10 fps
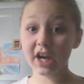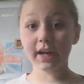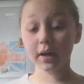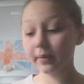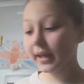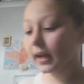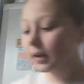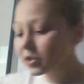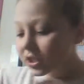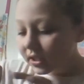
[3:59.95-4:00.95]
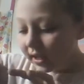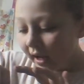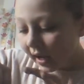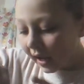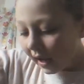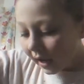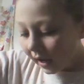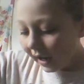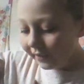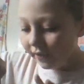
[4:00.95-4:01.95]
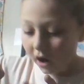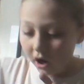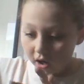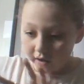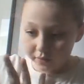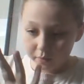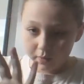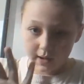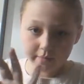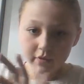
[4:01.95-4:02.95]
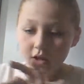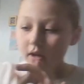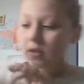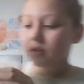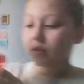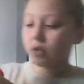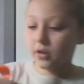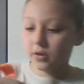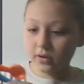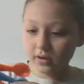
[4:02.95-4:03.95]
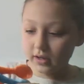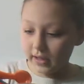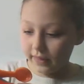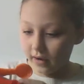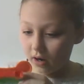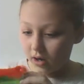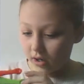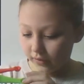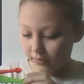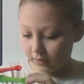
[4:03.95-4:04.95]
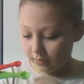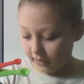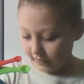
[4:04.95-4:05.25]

giant cupcake, I'm just going to have half one. So you're going to get the half one,